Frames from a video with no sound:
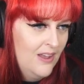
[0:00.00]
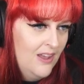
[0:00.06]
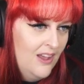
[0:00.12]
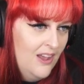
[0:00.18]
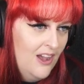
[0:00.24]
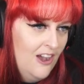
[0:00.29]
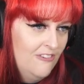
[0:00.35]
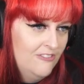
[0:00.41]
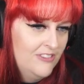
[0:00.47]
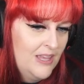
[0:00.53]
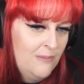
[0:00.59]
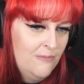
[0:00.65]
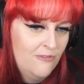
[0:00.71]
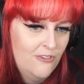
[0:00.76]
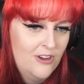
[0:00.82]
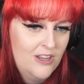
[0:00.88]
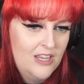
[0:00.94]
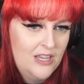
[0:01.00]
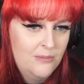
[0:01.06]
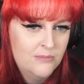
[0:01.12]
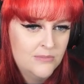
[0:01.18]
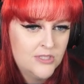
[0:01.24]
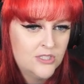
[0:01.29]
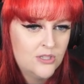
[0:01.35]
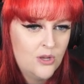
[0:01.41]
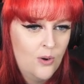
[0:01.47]
of them for him,
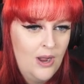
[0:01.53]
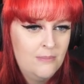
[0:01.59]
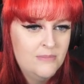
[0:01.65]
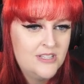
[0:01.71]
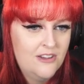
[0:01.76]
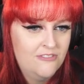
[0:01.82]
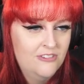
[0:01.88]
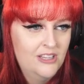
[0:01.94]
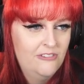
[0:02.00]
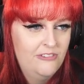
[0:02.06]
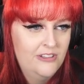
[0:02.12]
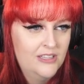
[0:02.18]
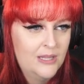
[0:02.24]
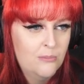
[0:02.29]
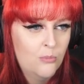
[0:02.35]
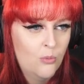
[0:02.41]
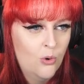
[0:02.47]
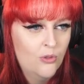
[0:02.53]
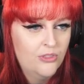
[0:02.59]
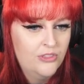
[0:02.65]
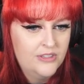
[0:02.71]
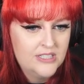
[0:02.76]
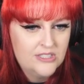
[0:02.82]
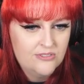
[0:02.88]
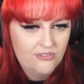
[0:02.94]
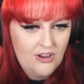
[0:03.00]
so I'm definitely feeling more
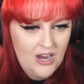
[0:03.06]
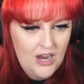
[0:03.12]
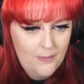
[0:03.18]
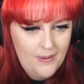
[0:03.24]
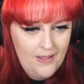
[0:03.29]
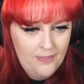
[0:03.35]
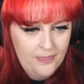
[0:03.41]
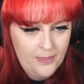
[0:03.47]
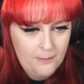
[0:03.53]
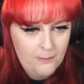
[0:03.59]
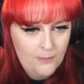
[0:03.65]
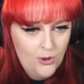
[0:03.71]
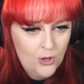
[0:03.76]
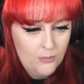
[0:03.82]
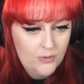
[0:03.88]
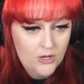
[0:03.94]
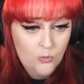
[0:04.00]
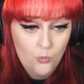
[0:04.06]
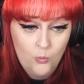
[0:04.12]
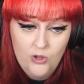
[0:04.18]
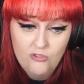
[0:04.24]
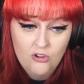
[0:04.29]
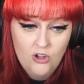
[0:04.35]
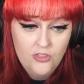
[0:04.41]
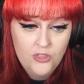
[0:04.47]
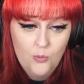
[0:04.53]
this vibe at the moment.
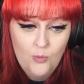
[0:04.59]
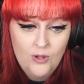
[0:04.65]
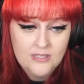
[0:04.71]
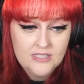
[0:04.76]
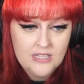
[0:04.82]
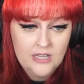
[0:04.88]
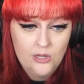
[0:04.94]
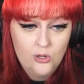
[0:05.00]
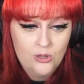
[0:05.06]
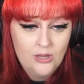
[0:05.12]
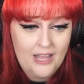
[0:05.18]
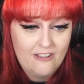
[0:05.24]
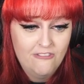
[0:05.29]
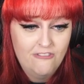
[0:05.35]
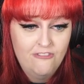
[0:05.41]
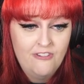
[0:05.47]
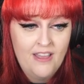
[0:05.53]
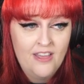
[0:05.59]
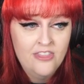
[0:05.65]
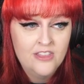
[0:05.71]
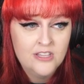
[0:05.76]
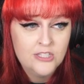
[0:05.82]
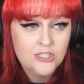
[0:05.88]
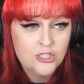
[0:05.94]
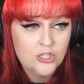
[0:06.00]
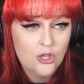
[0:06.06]
We've got the ones that look like
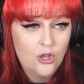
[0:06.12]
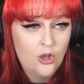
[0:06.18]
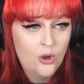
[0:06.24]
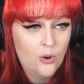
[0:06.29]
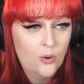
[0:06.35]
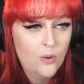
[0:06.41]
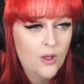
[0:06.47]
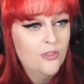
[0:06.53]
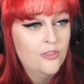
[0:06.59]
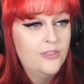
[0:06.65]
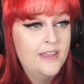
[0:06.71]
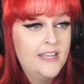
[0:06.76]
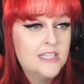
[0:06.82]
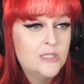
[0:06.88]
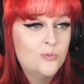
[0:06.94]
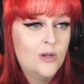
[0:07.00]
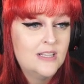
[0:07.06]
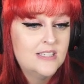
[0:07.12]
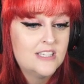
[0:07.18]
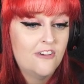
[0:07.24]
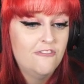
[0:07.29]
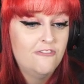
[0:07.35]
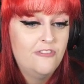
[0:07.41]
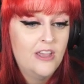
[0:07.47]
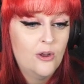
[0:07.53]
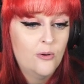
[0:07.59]
feathers though. These ones are
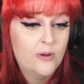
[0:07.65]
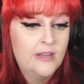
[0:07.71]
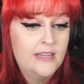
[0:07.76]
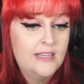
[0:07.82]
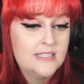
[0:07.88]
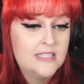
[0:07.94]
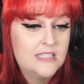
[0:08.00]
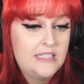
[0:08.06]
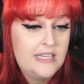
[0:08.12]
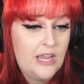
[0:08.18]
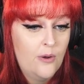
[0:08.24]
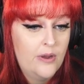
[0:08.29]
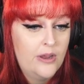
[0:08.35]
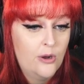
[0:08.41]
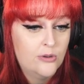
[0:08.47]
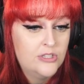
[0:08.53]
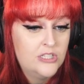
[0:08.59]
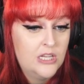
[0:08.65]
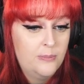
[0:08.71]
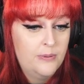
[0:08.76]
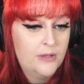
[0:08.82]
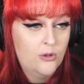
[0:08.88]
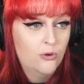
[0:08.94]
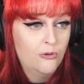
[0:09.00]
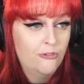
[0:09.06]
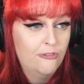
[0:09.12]
very
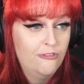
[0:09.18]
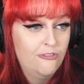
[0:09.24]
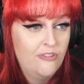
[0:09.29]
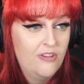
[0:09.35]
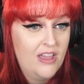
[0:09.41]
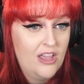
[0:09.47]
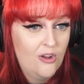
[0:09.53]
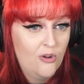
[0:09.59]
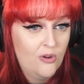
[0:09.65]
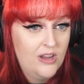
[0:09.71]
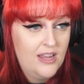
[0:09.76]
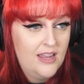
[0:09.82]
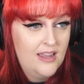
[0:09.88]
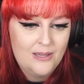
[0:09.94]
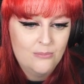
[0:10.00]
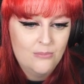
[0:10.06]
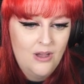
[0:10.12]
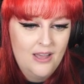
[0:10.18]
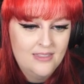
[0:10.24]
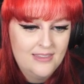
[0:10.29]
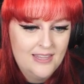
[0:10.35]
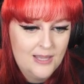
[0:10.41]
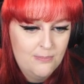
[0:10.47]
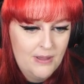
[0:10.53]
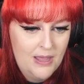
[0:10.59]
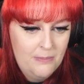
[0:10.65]
stereotypical fairy. I
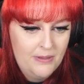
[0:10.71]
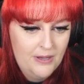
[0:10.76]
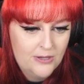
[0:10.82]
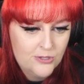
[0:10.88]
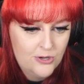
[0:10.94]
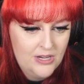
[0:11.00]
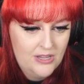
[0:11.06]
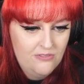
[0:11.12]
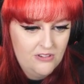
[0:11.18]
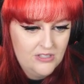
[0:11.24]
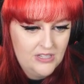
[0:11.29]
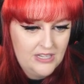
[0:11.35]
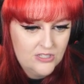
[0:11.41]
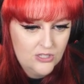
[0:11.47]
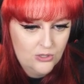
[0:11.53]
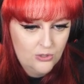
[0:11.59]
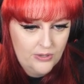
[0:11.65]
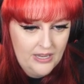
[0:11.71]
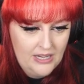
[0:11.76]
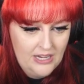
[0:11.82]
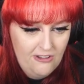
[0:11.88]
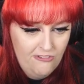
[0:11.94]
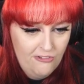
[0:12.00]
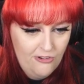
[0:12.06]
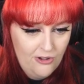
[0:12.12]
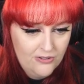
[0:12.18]
think maybe I don't even need to look any
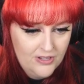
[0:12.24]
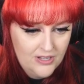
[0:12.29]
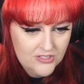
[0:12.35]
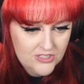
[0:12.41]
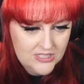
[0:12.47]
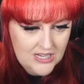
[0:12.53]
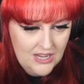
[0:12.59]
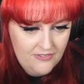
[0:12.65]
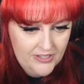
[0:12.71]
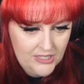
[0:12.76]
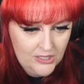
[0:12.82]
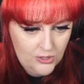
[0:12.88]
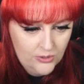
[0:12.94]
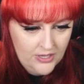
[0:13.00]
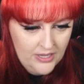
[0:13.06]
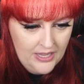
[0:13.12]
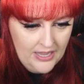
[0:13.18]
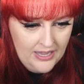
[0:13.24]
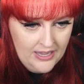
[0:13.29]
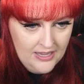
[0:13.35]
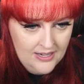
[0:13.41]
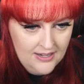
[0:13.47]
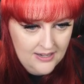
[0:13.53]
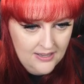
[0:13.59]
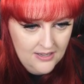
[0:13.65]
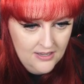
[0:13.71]
further. Just having a look
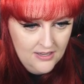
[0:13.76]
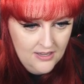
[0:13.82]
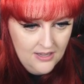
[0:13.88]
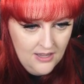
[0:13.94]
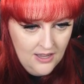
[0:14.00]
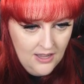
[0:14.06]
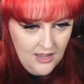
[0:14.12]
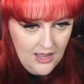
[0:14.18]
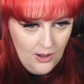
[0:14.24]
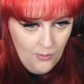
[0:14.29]
ahead at